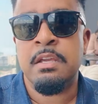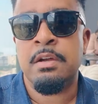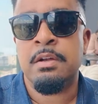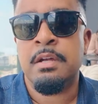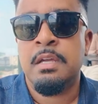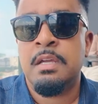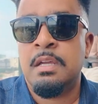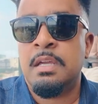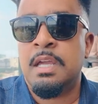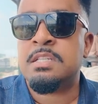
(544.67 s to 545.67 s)
here,
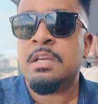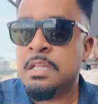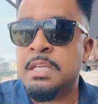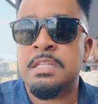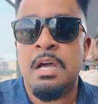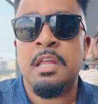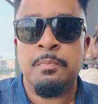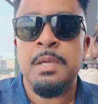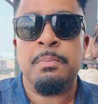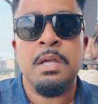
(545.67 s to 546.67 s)
it's going to lead to
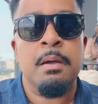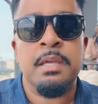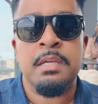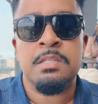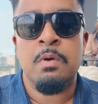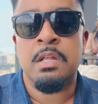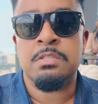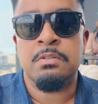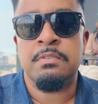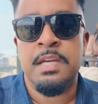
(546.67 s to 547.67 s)
other people coming as well
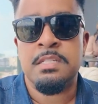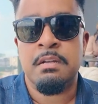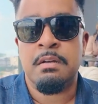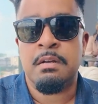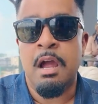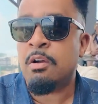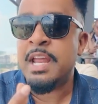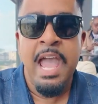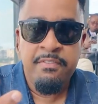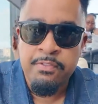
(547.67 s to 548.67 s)
to invest here. I
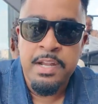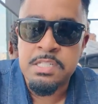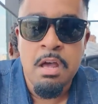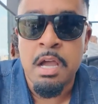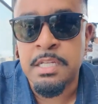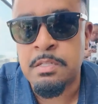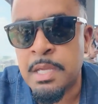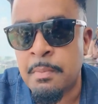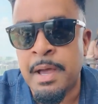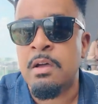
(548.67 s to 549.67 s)
already have friends talking to
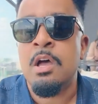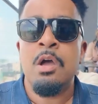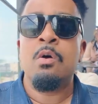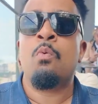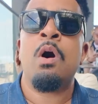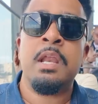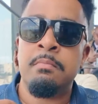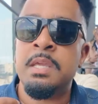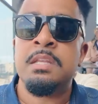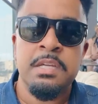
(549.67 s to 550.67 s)
me about
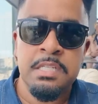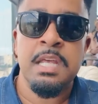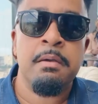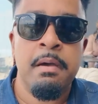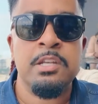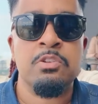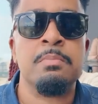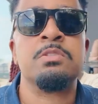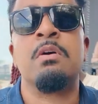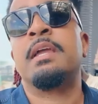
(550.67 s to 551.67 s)
wanting me to extend my
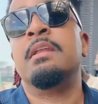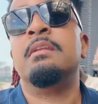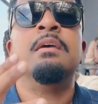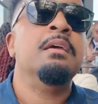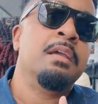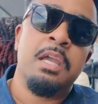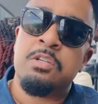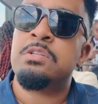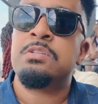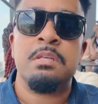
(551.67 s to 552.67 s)
trip so I can
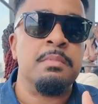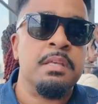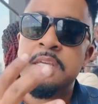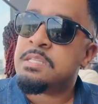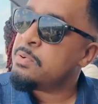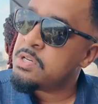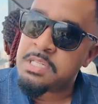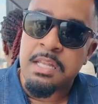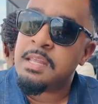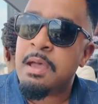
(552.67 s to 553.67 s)
introduce them to this
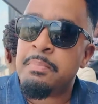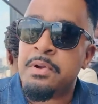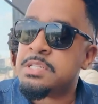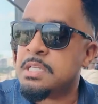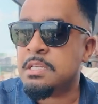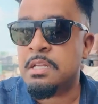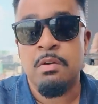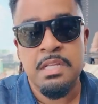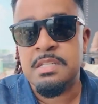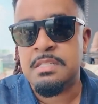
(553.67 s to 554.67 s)
person and that person.
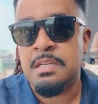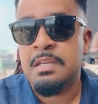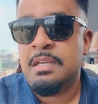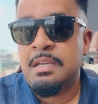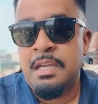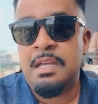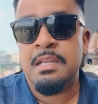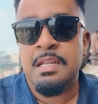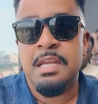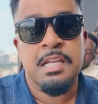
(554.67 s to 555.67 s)

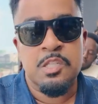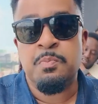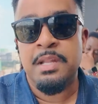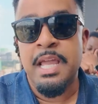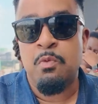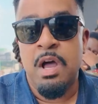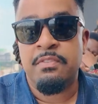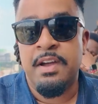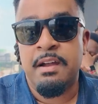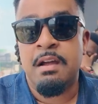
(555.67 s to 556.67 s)
It could spread like
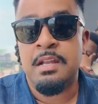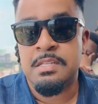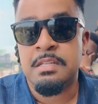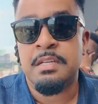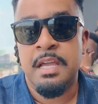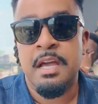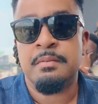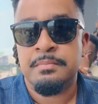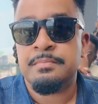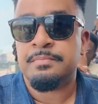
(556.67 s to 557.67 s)
wildfire, honestly, yeah.
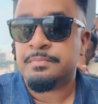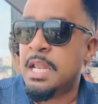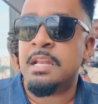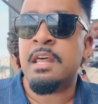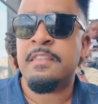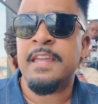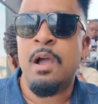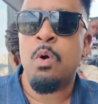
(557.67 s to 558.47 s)
And another thing I